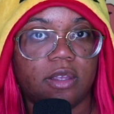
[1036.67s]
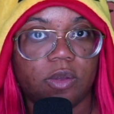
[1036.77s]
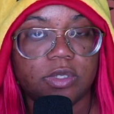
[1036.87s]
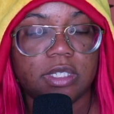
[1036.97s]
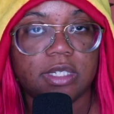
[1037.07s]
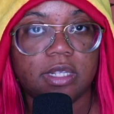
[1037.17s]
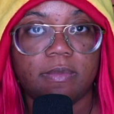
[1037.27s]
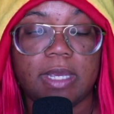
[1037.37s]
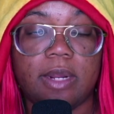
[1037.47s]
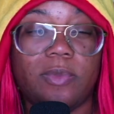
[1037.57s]
goes into the
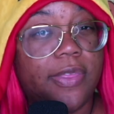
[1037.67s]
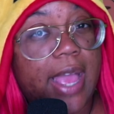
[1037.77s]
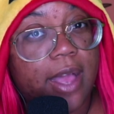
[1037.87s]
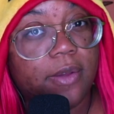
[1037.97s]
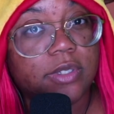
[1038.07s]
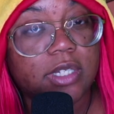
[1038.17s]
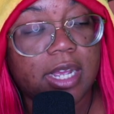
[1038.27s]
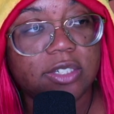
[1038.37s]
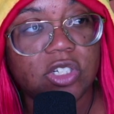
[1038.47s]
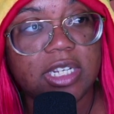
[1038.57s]
meeting without
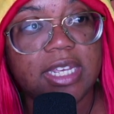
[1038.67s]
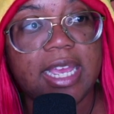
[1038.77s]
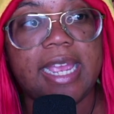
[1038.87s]
Sasha